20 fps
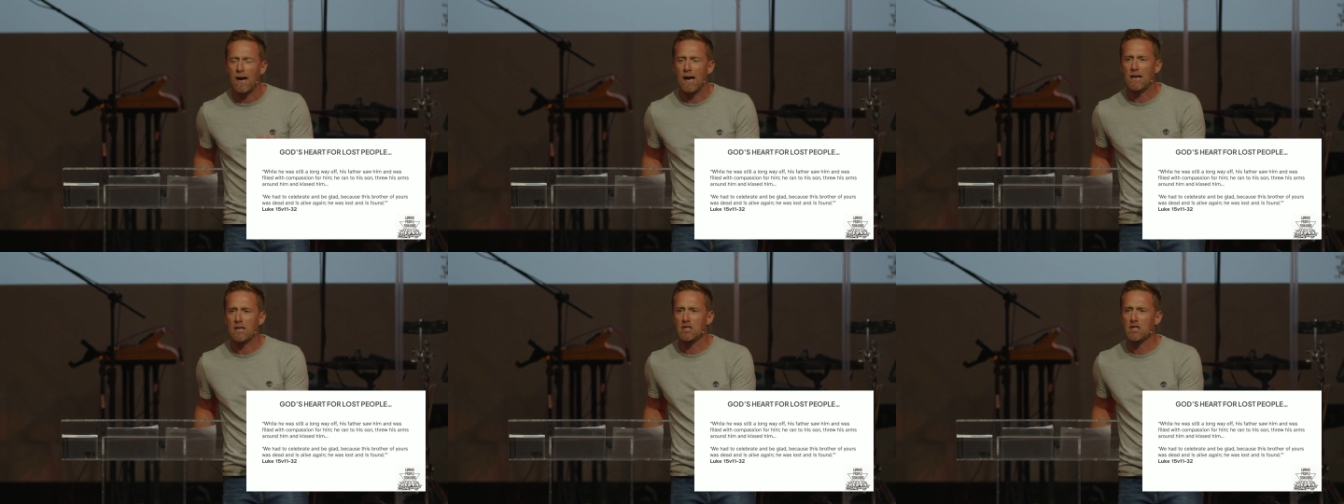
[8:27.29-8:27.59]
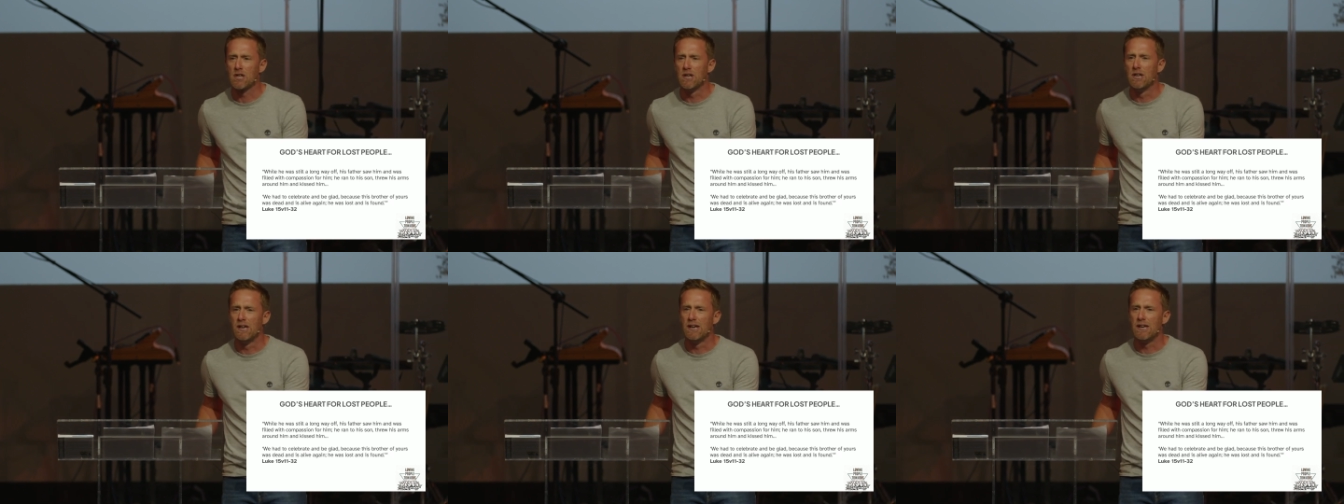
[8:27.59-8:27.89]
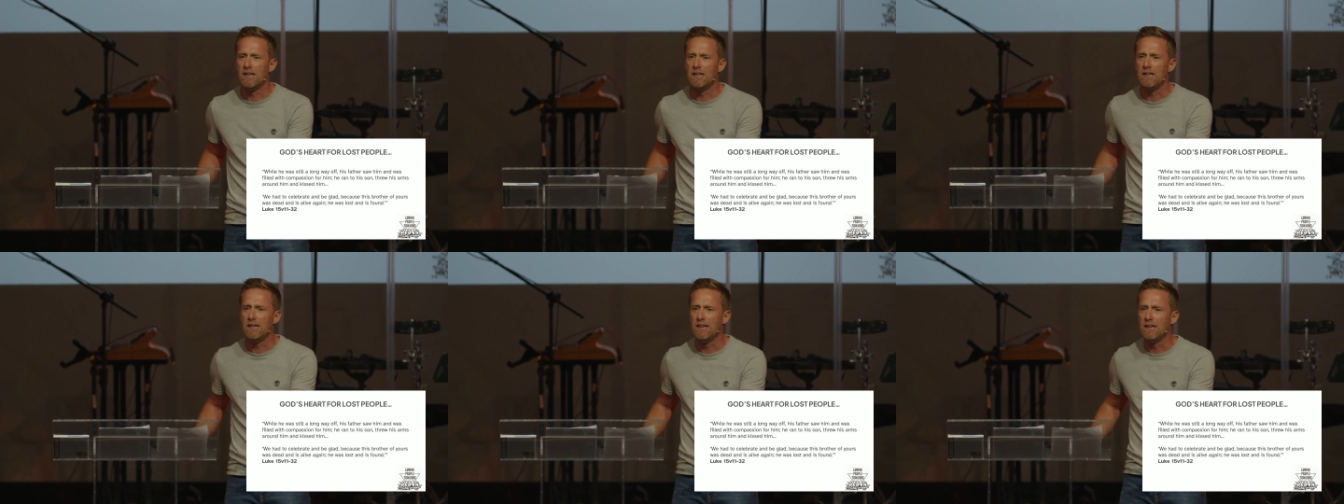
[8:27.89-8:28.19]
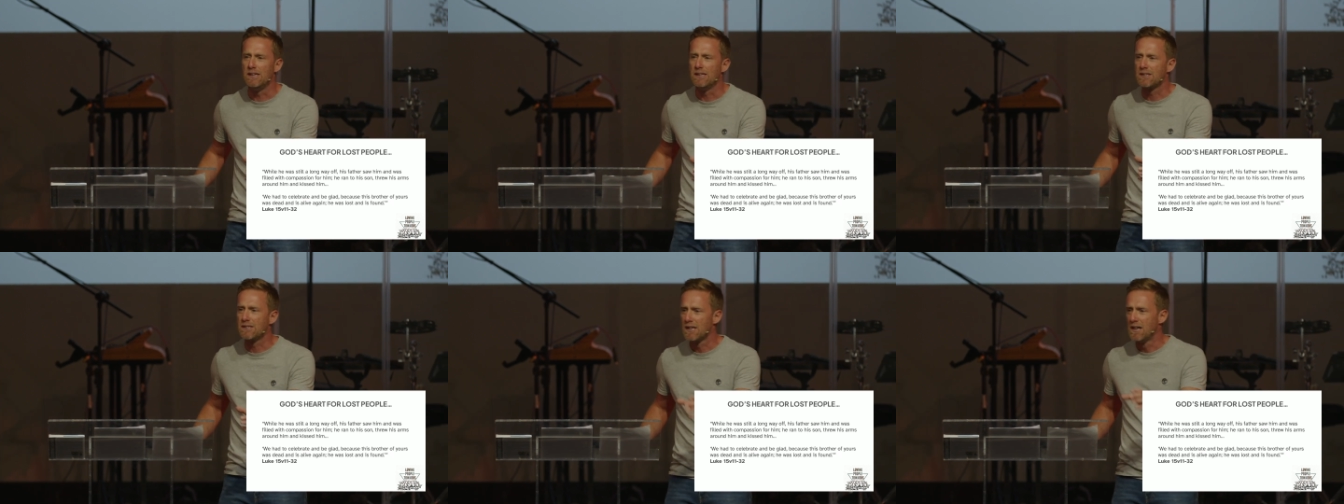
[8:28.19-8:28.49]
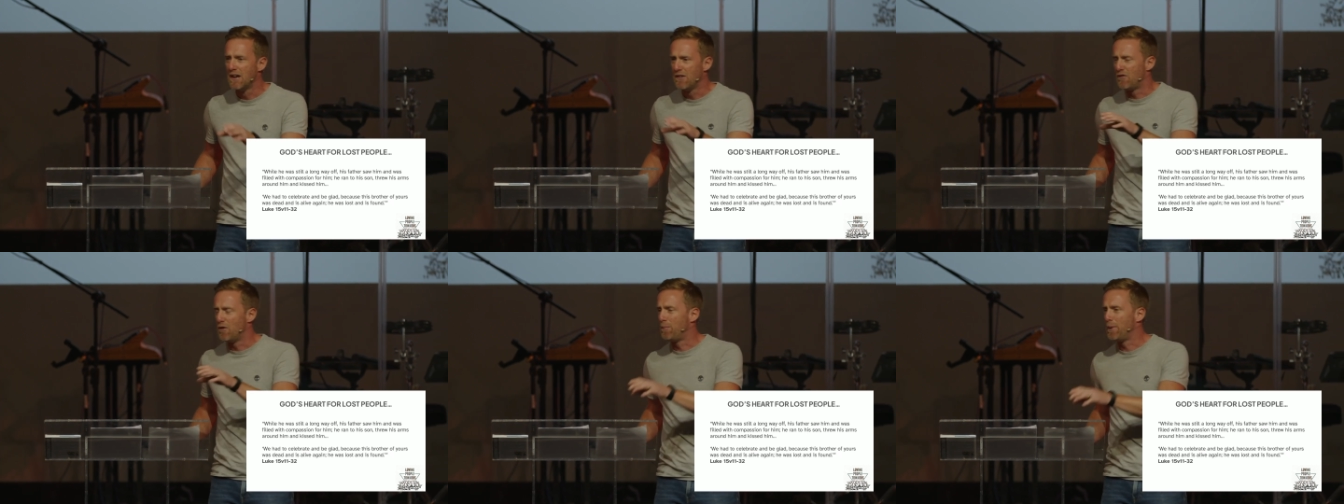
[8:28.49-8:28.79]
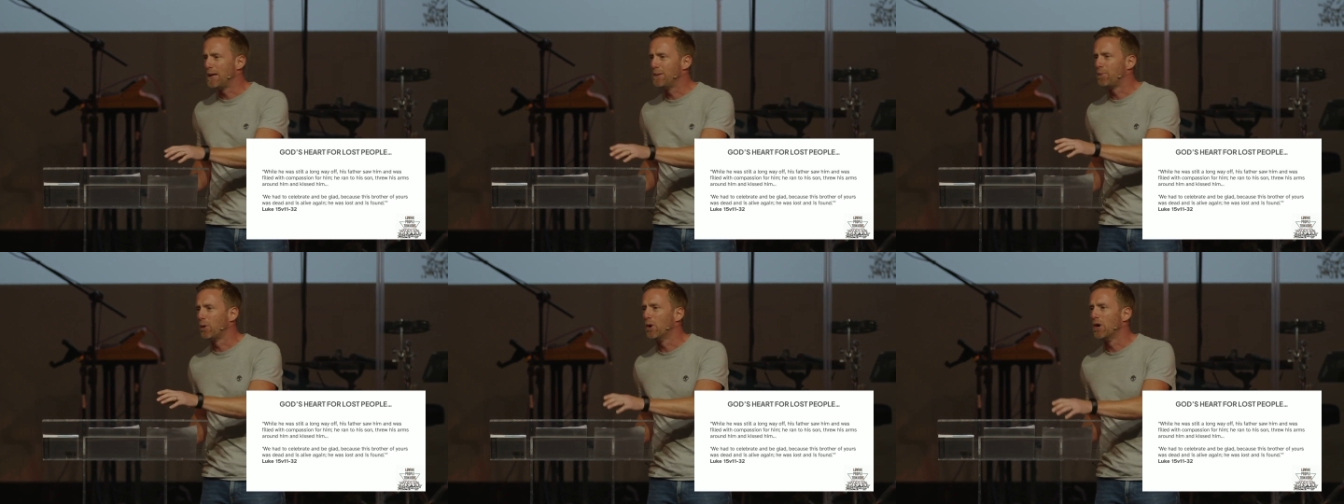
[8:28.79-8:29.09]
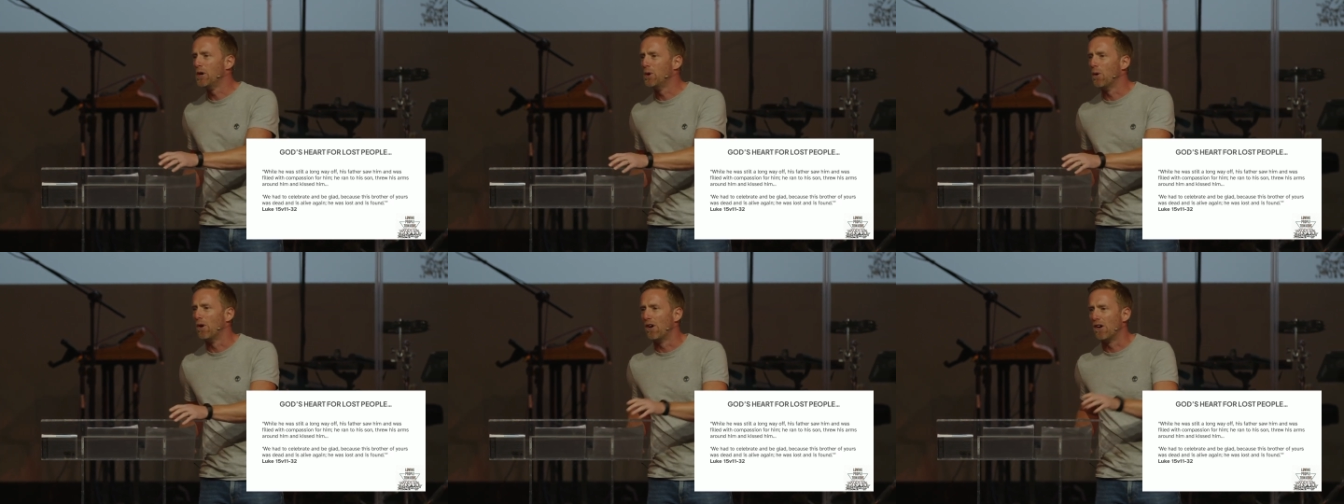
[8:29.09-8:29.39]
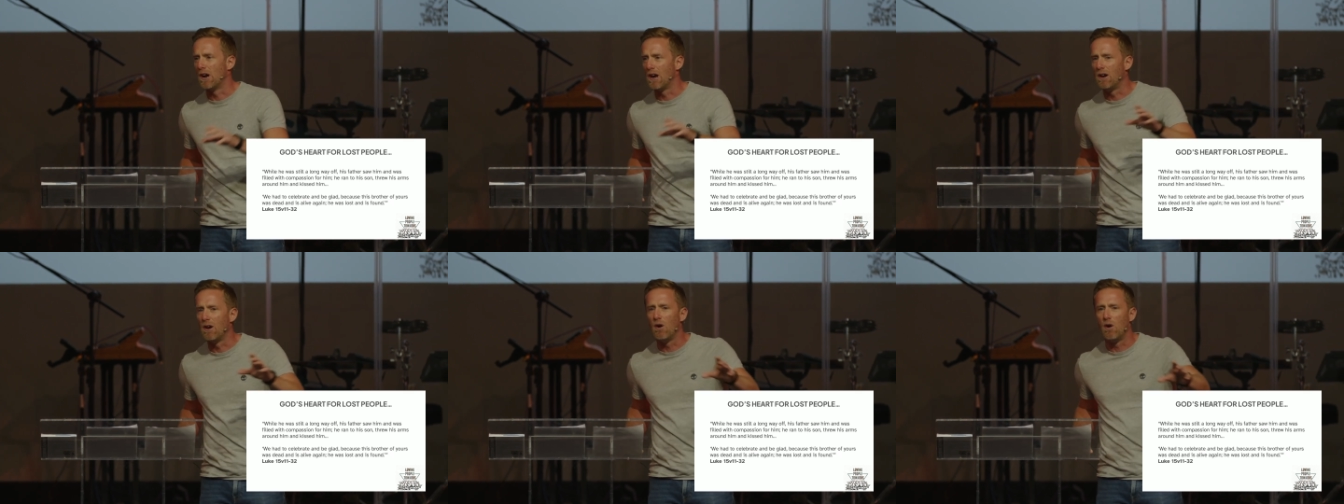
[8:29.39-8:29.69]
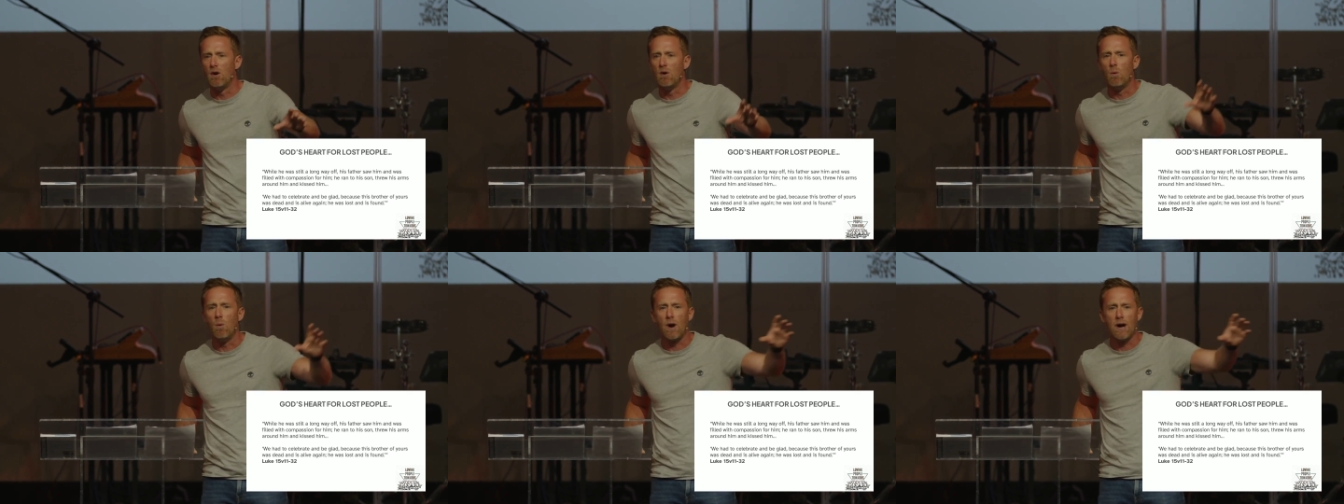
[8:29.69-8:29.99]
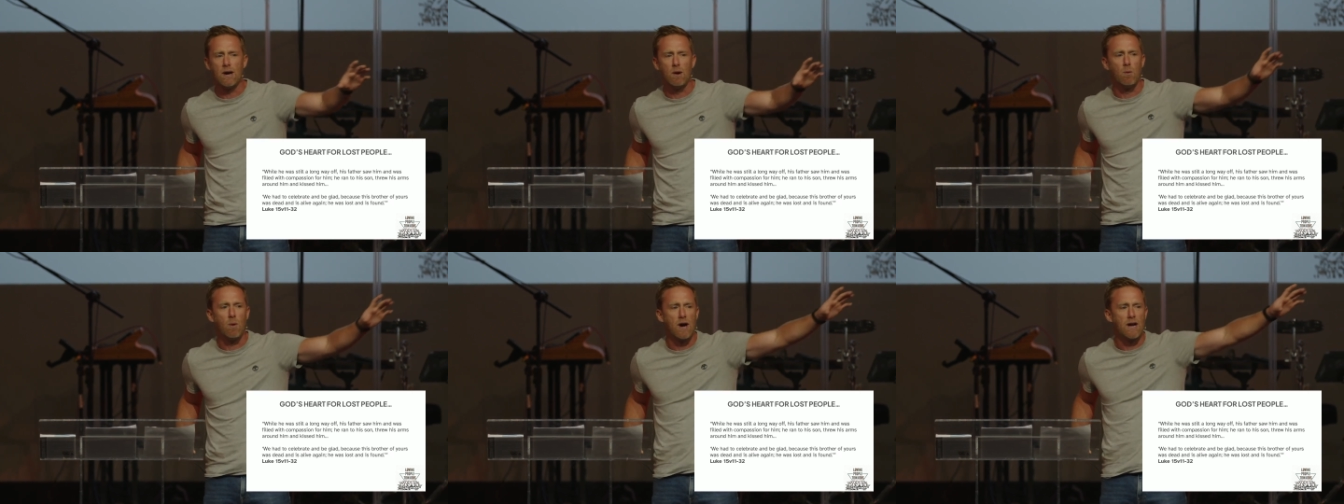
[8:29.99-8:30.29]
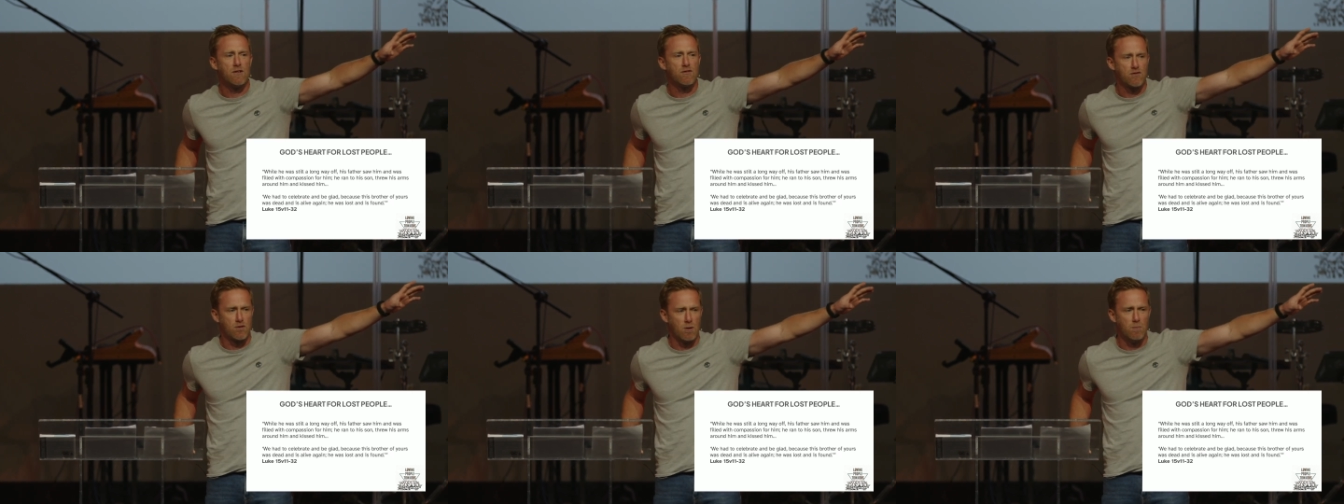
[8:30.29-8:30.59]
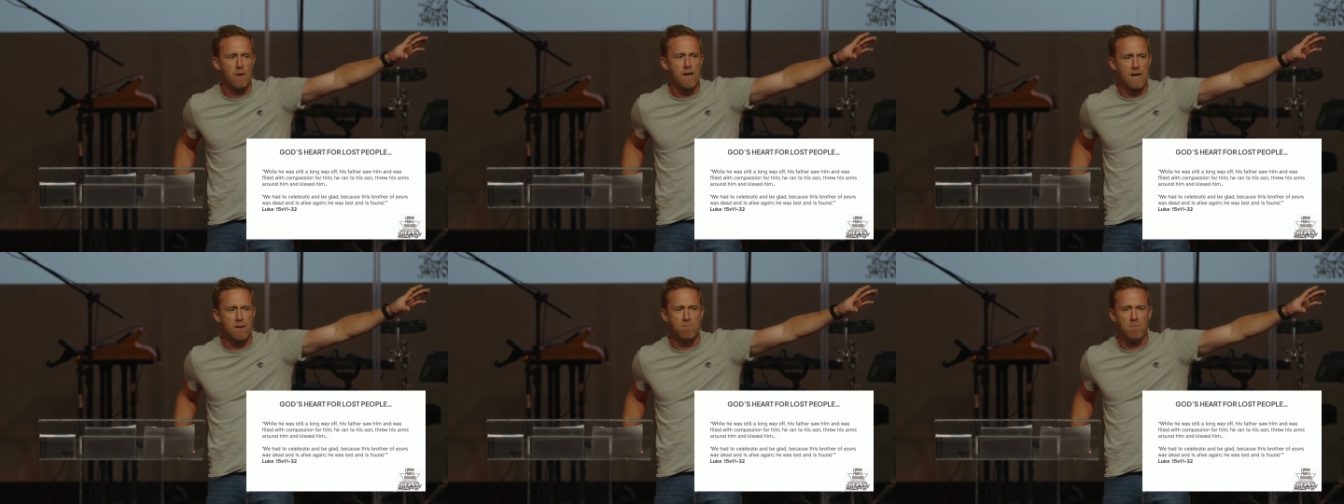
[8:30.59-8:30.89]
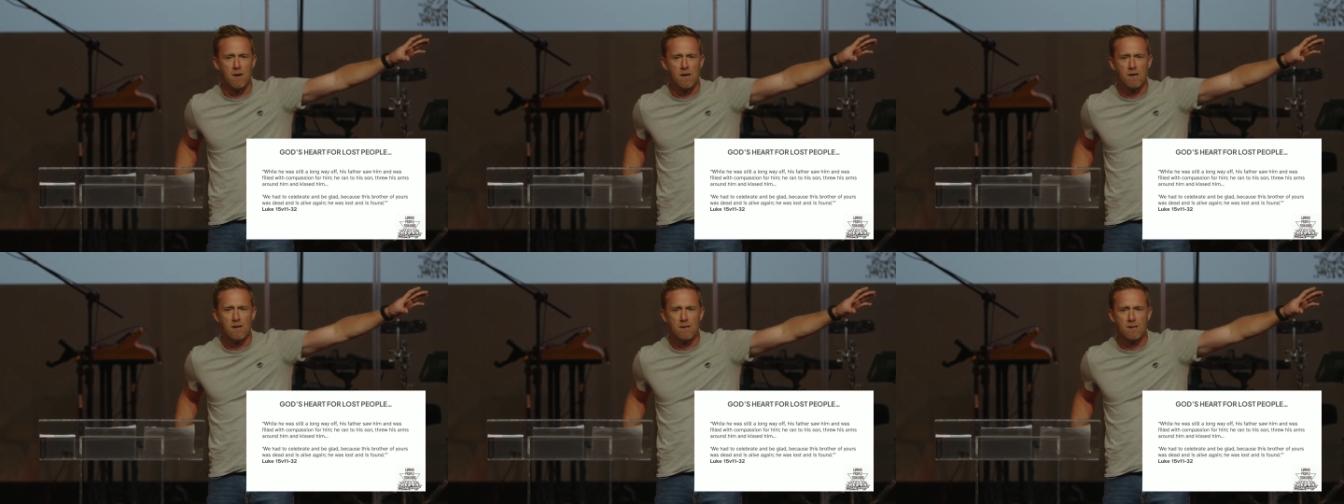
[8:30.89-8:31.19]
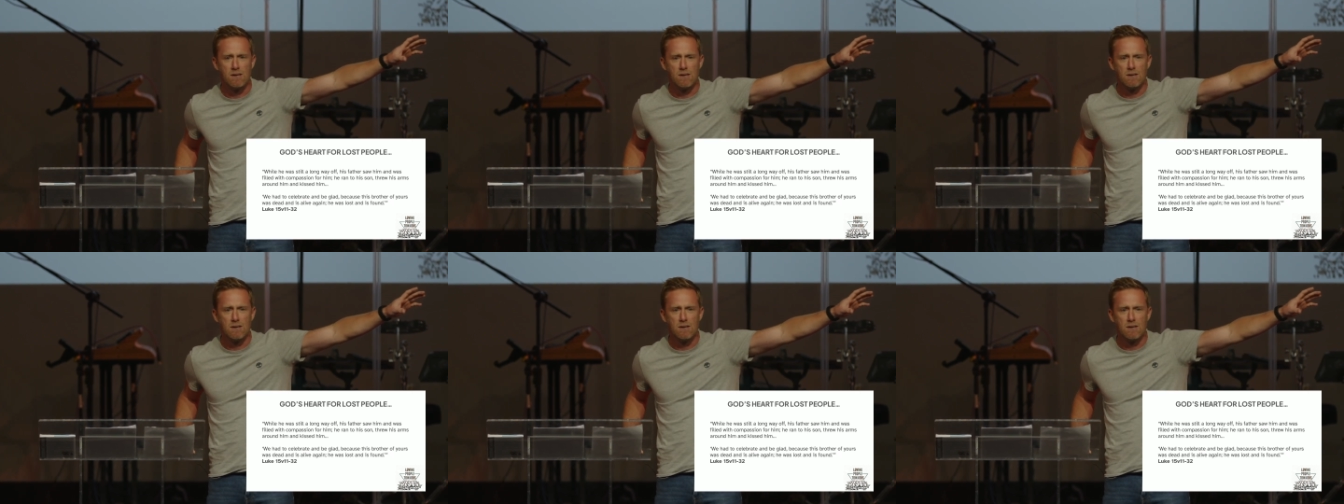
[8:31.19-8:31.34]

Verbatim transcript: passionate he is for people who are a long way away from him.